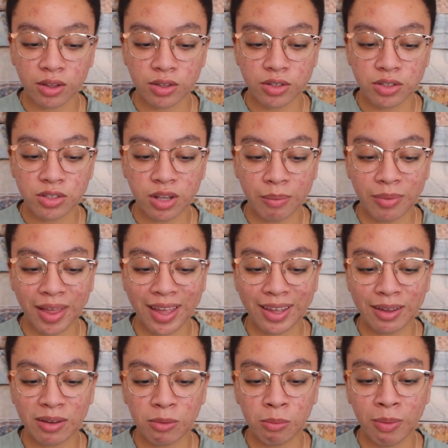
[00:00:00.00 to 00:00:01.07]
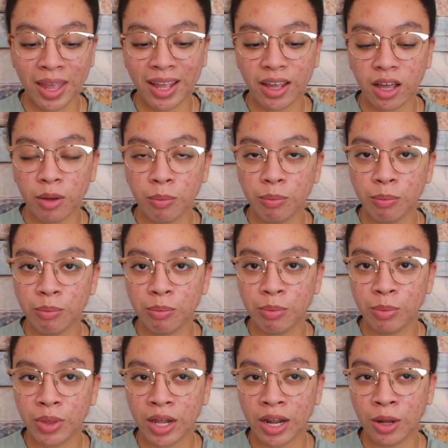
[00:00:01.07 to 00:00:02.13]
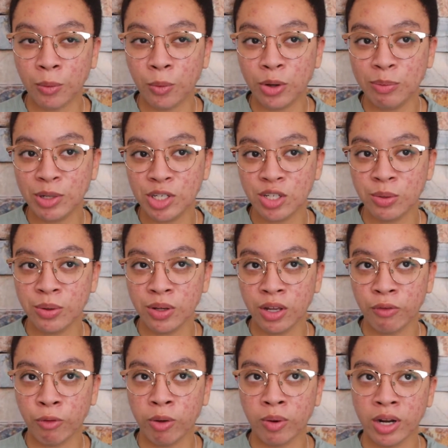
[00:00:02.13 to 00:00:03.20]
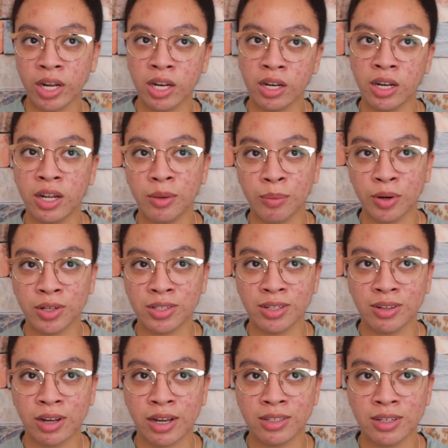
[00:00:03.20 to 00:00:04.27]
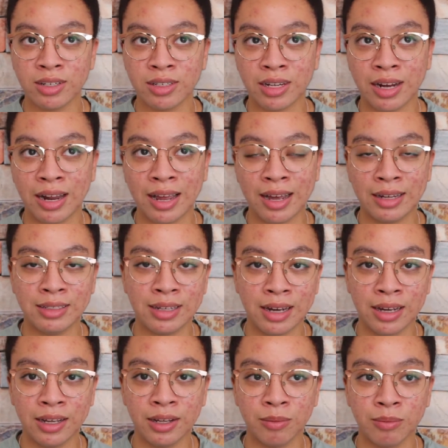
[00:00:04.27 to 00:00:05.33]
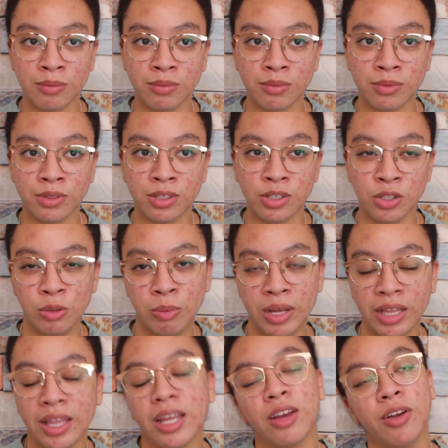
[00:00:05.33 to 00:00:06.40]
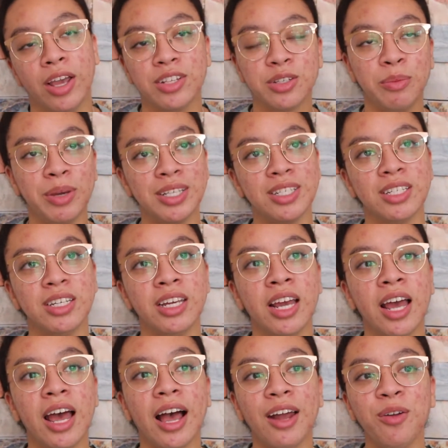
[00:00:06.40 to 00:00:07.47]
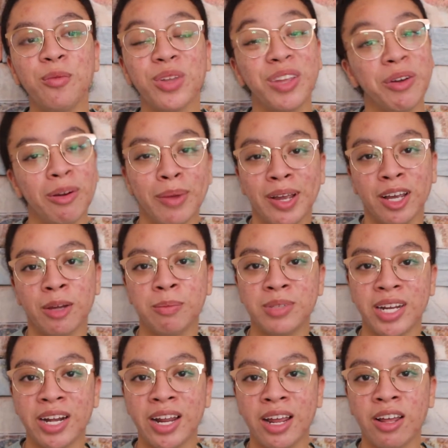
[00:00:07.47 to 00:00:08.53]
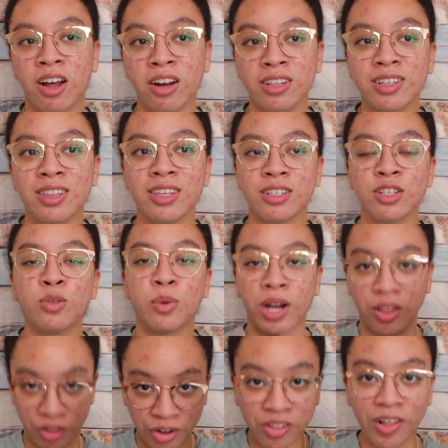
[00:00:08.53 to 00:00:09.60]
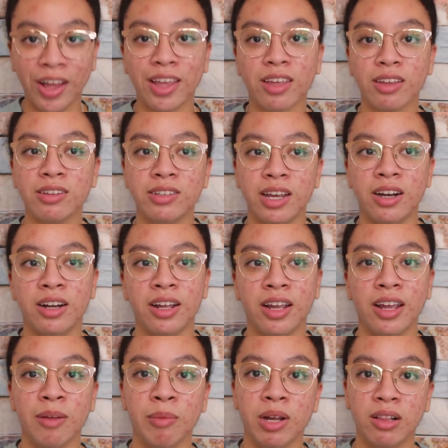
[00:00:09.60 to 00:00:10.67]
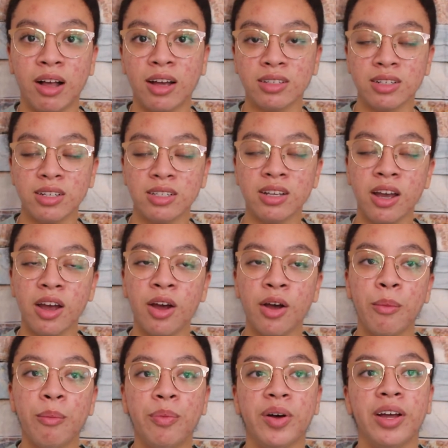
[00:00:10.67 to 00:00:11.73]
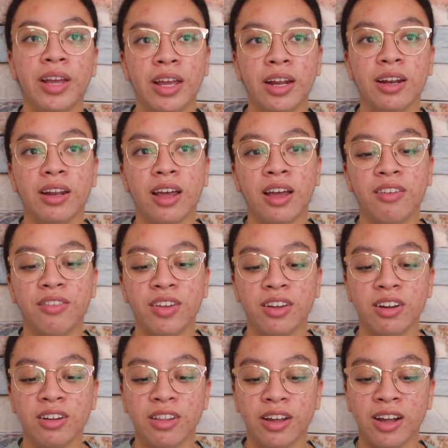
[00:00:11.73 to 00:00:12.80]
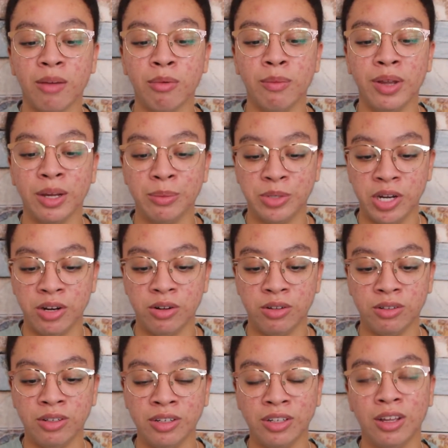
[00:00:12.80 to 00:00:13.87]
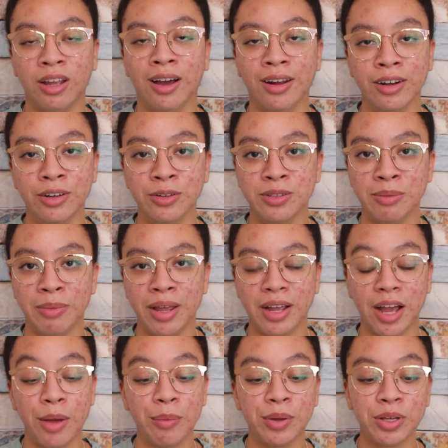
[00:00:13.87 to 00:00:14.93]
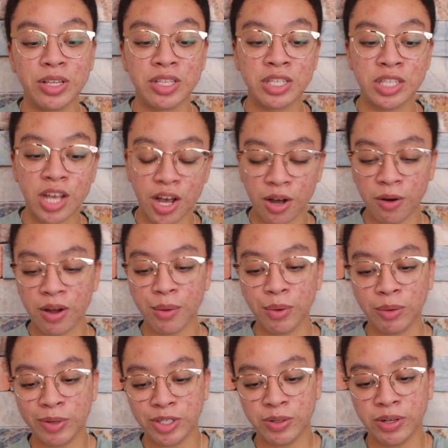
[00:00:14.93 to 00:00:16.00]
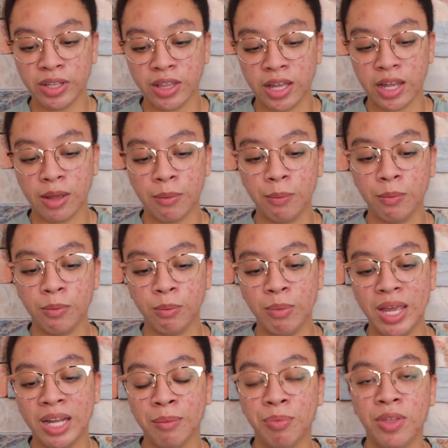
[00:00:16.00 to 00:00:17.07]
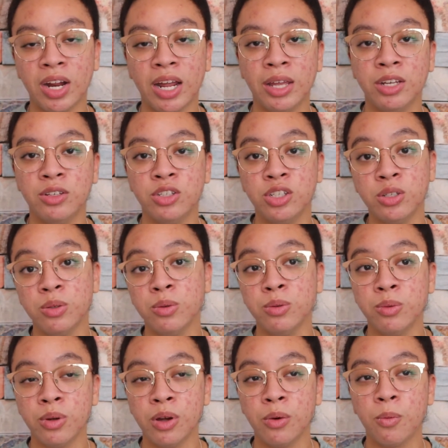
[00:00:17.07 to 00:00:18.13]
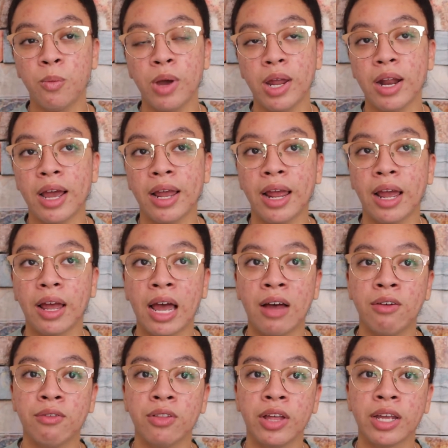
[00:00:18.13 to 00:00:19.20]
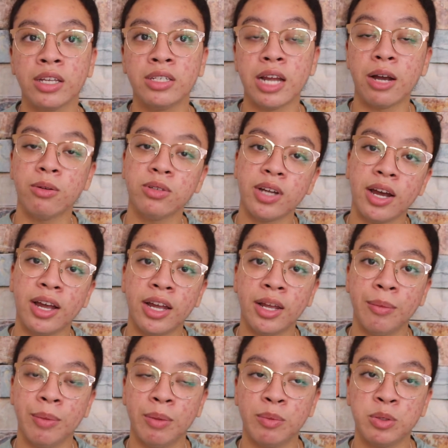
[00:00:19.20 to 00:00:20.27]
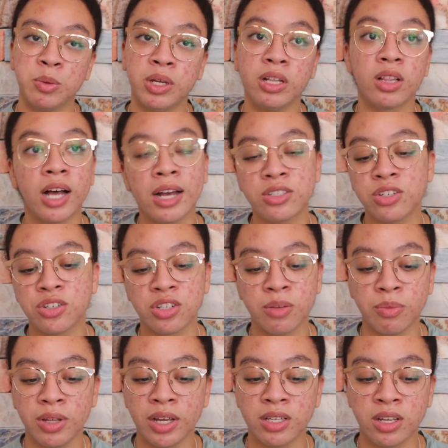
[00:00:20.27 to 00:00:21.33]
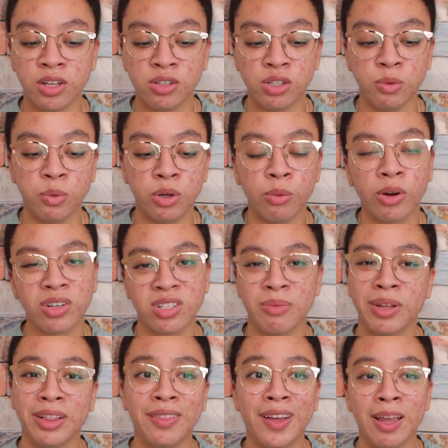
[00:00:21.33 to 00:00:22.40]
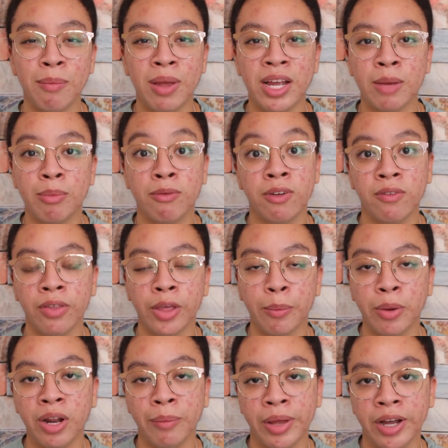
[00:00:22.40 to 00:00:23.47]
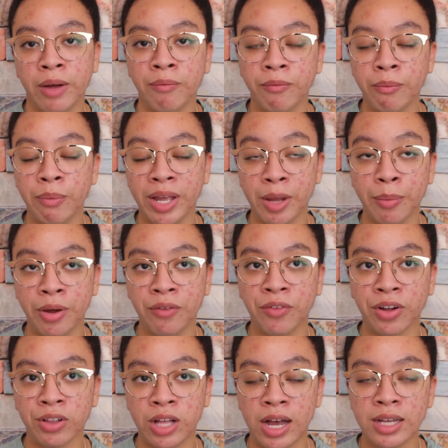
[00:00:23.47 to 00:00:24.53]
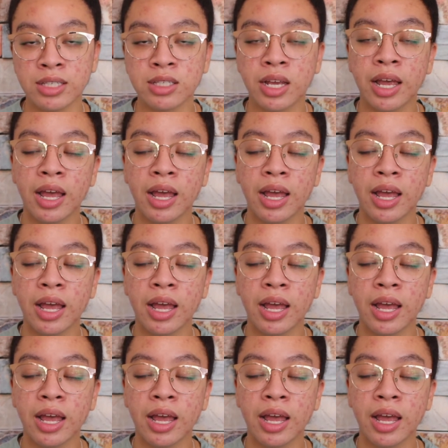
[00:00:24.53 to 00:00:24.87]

some like makeup that I would be doing if we were in-person classes and I had time to do okay, so basically I don't really wear makeup day to day. Honestly, this is what I look like day to day in my classes, but I figured like I'm a makeup channel, gotta do some makeup. So I'm gonna be doing like makeup that I do when I have like downtime in between classes or something, because I usually will wear some like light makeup if I feel like putting makeup on for class.